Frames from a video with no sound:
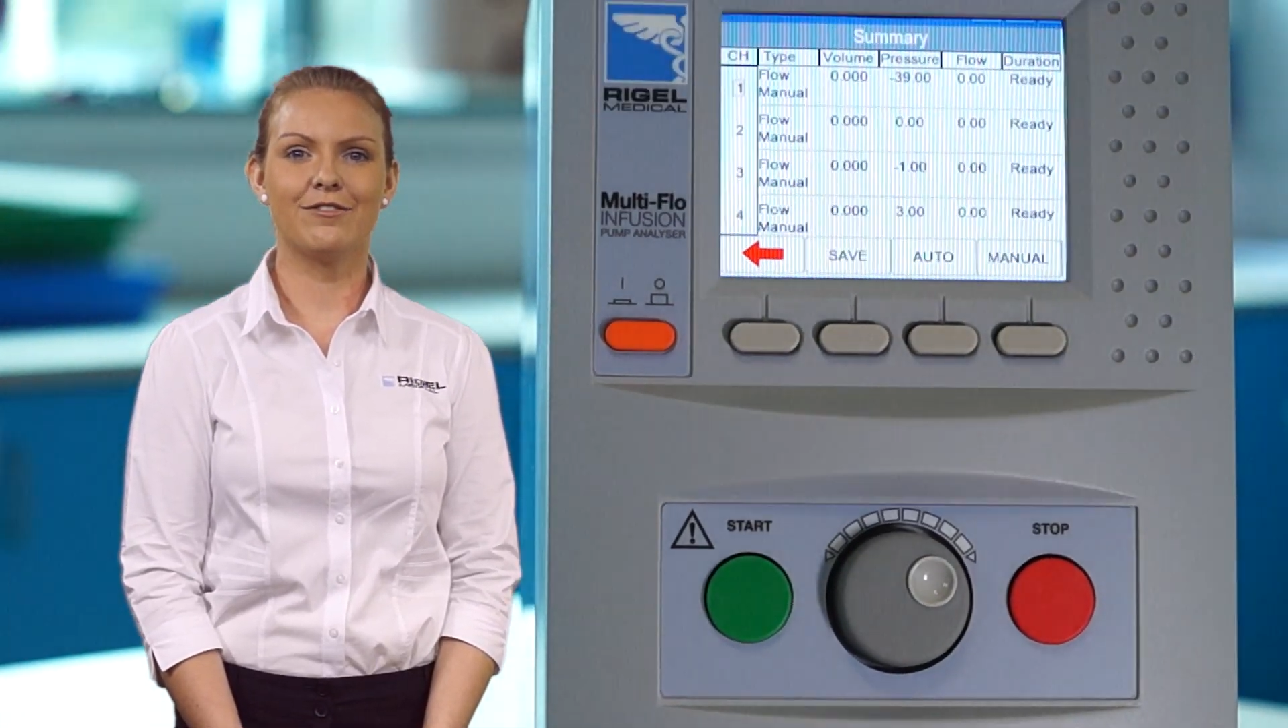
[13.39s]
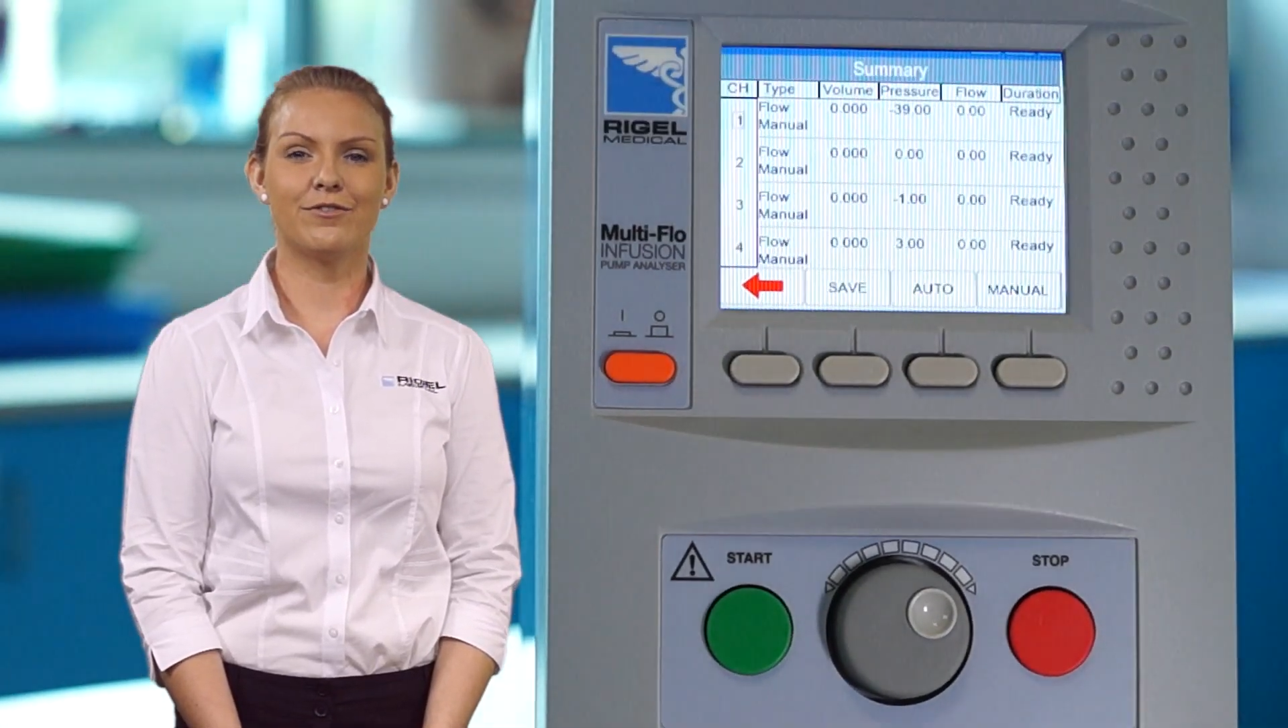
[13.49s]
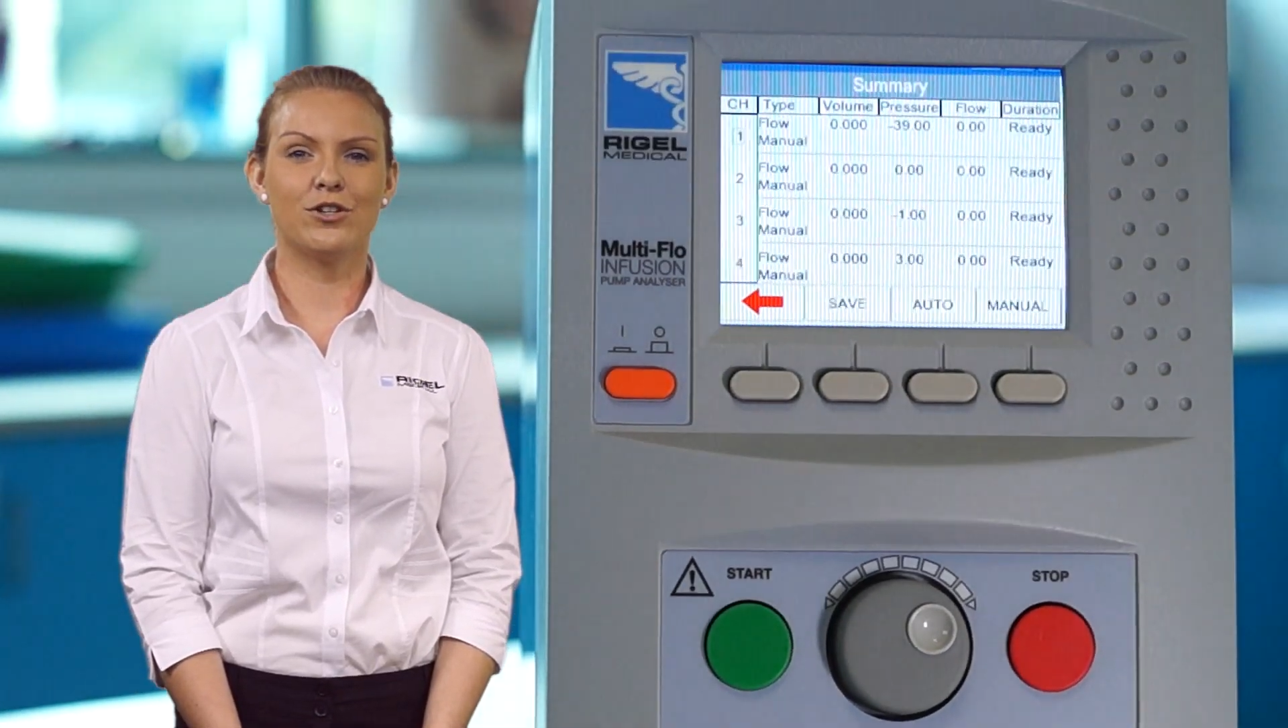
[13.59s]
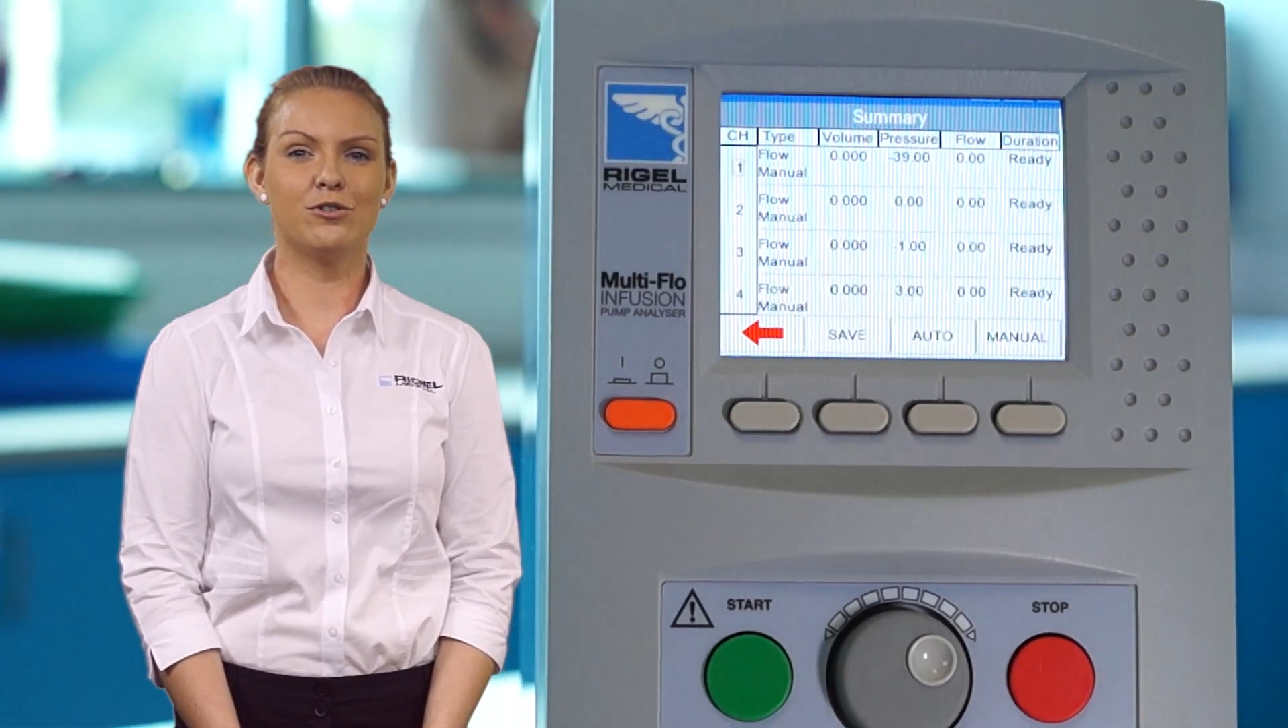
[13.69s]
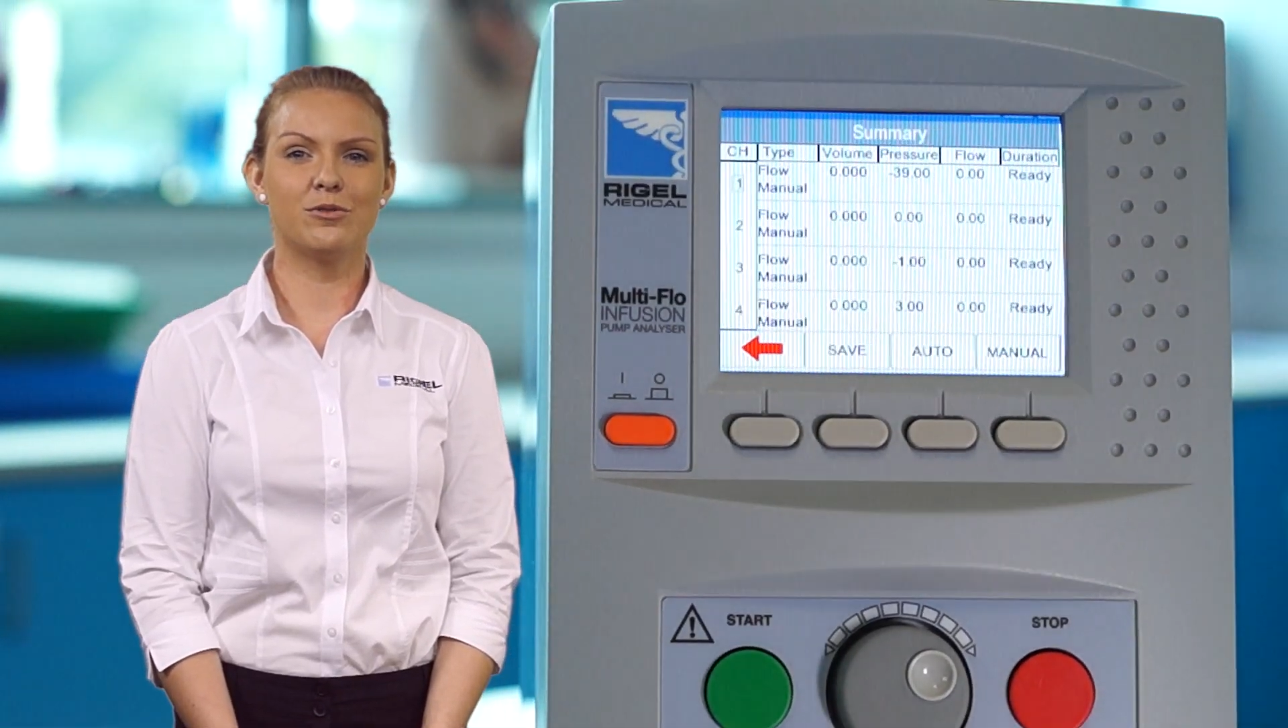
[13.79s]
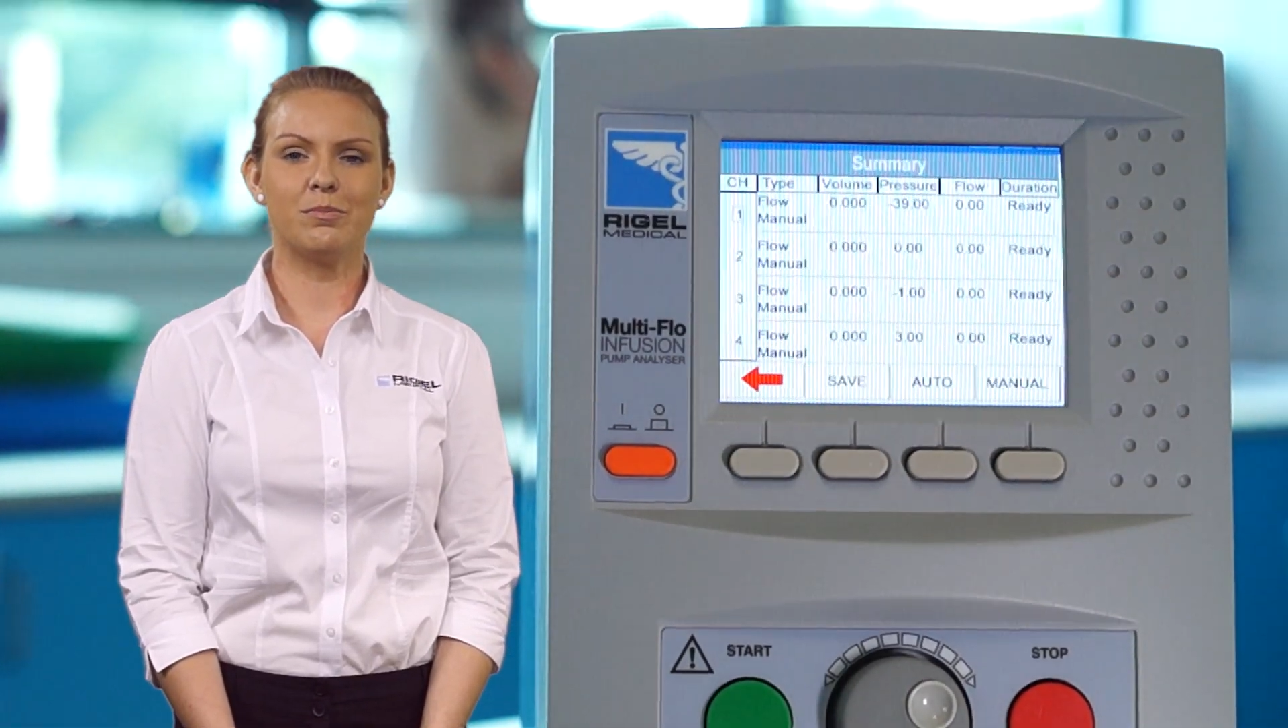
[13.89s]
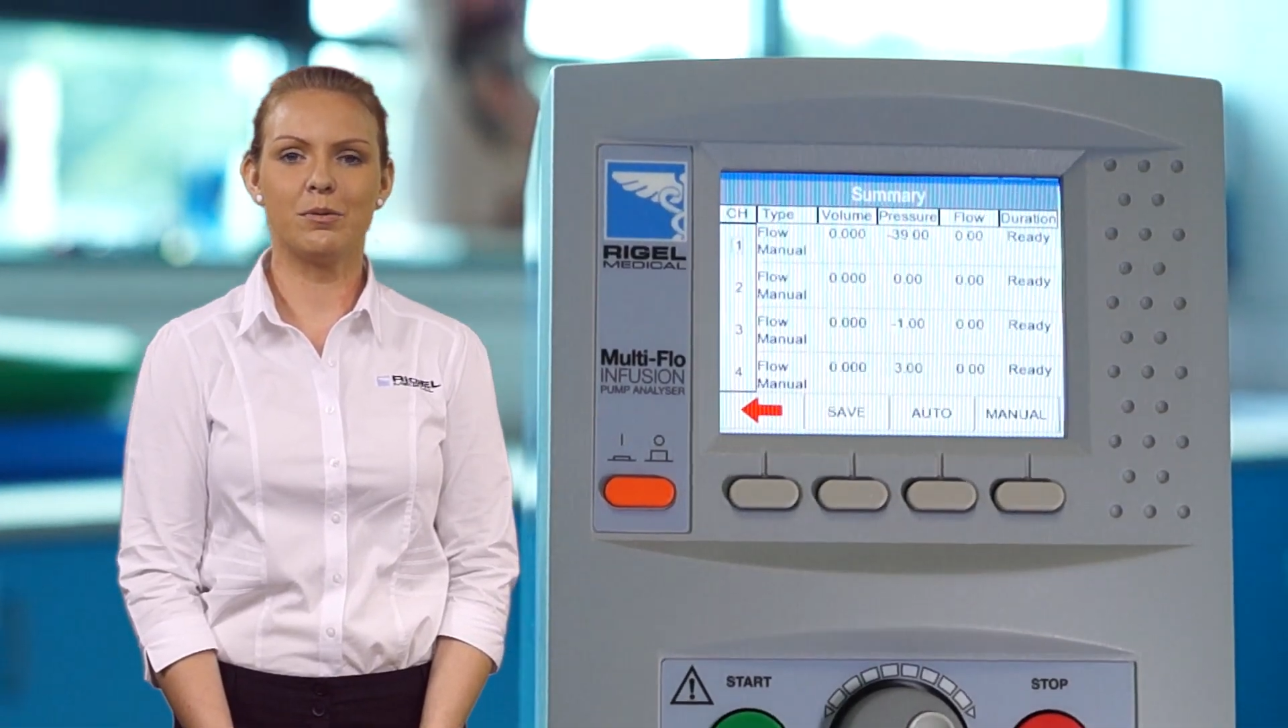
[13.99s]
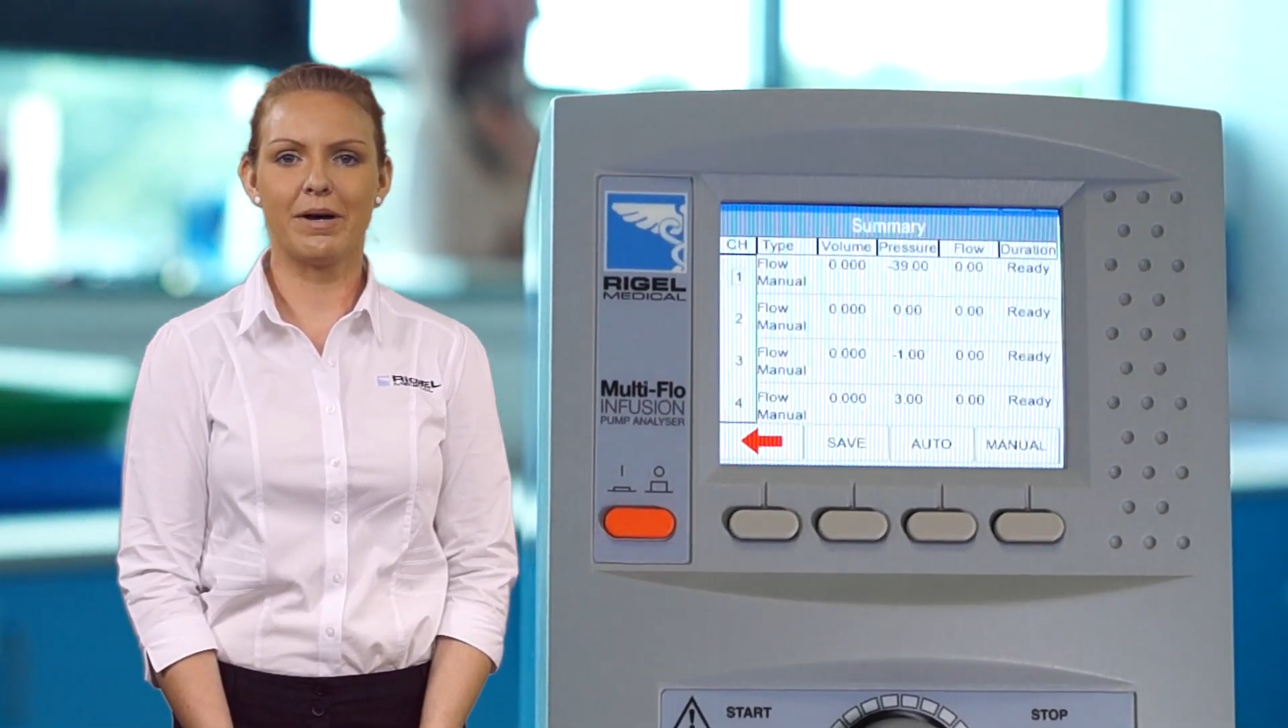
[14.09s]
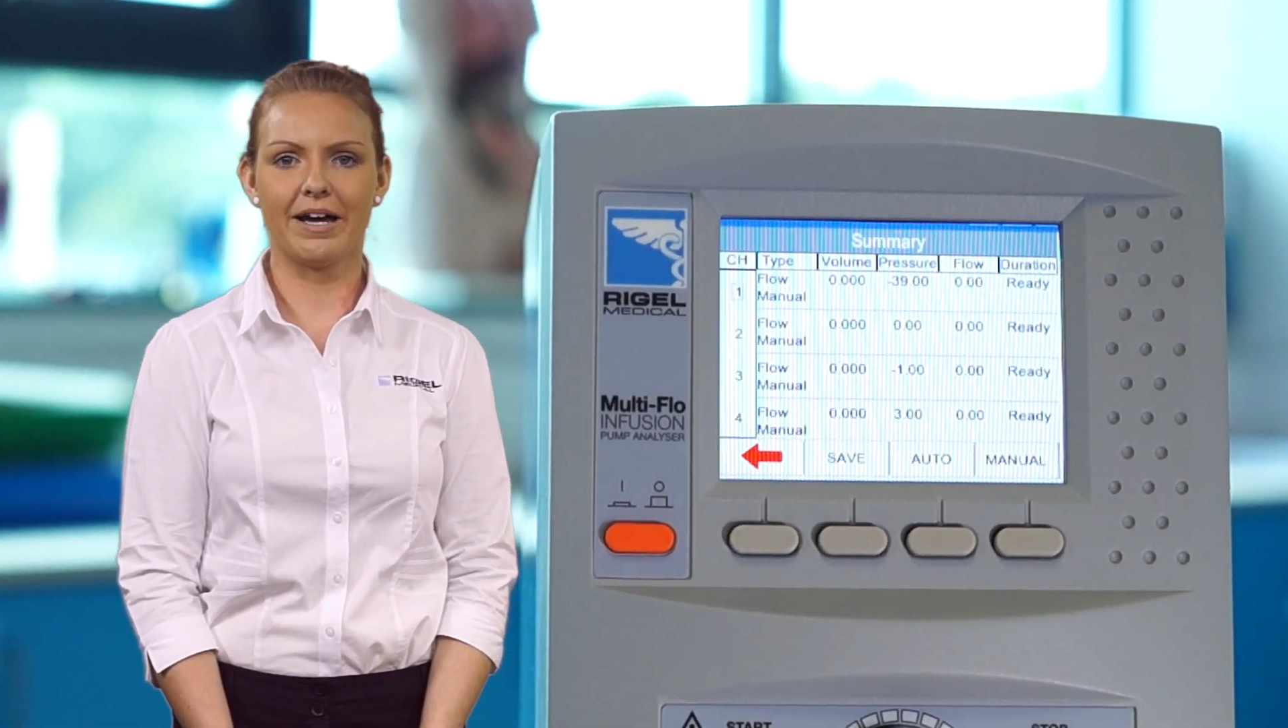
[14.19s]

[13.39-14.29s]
infusion pump